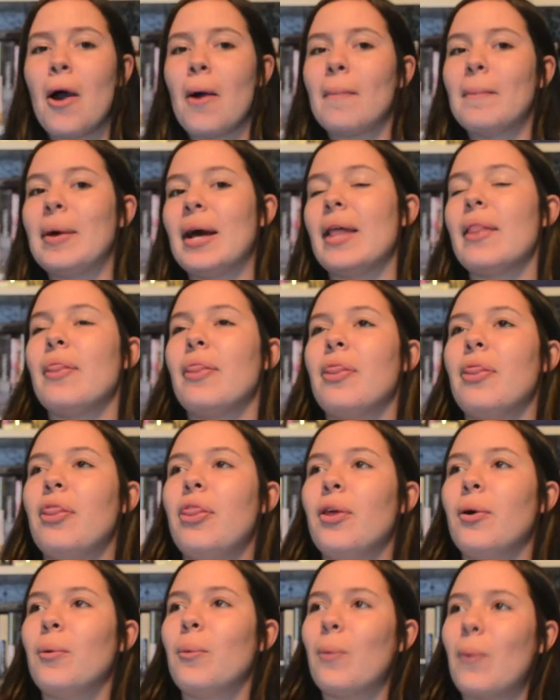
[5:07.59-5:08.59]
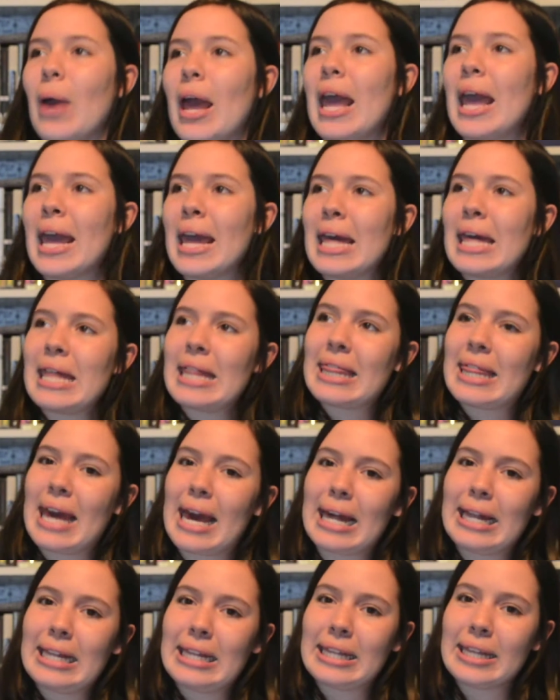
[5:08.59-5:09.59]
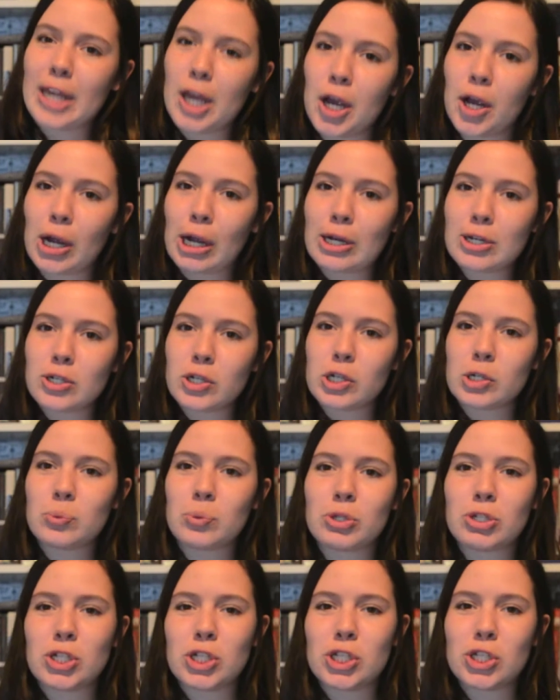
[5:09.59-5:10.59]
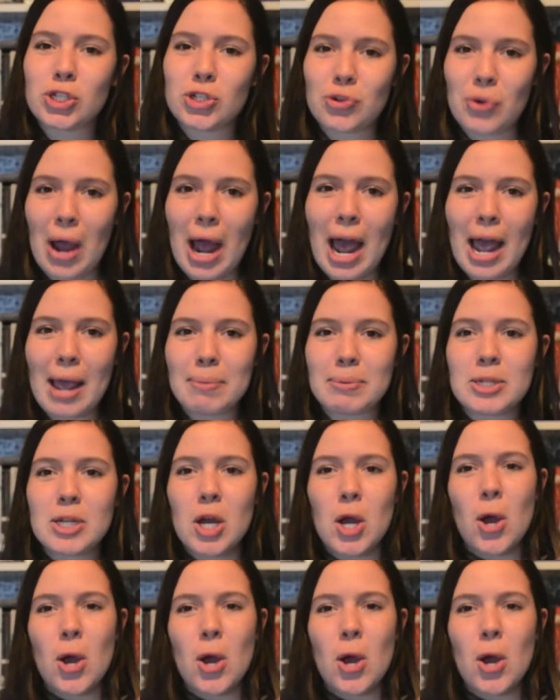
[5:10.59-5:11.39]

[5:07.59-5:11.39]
but the way that the characters were described